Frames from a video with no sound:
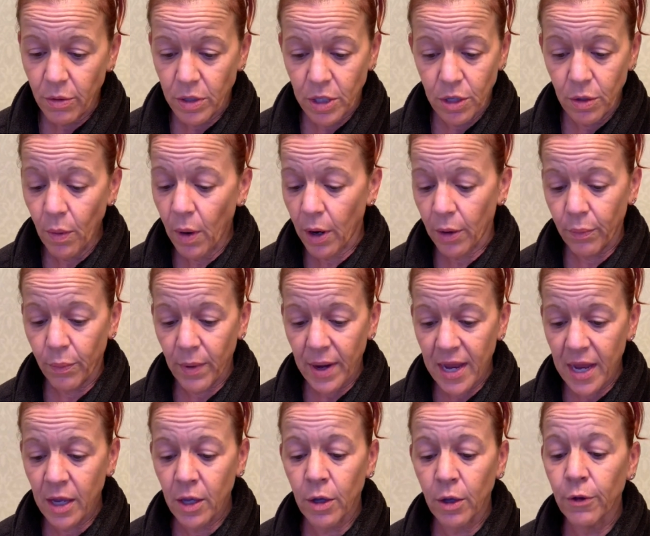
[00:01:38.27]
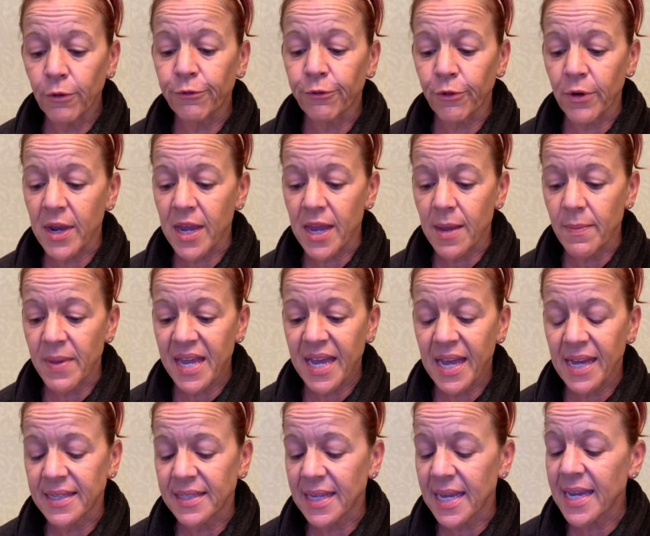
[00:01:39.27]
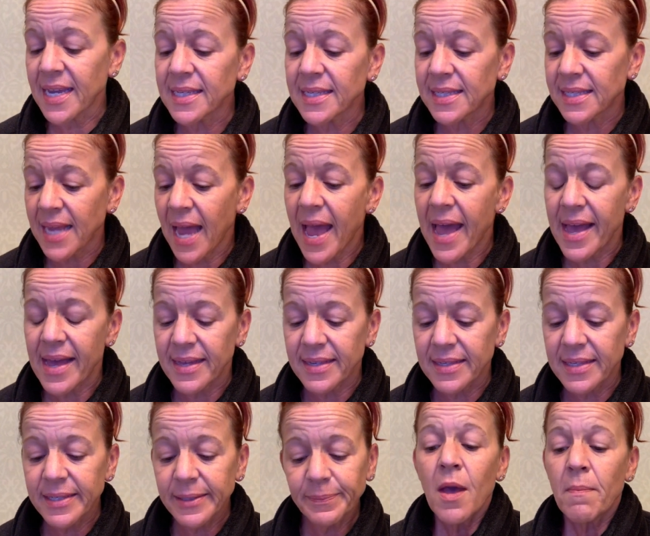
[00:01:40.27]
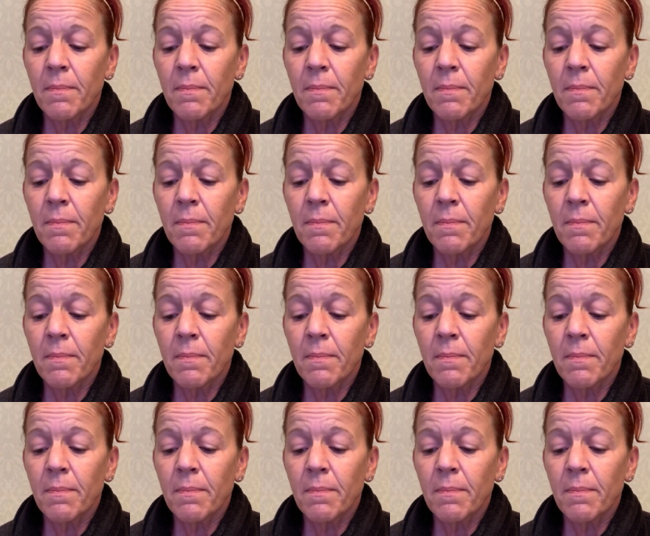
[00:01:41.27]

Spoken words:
You are wrinkle free because it says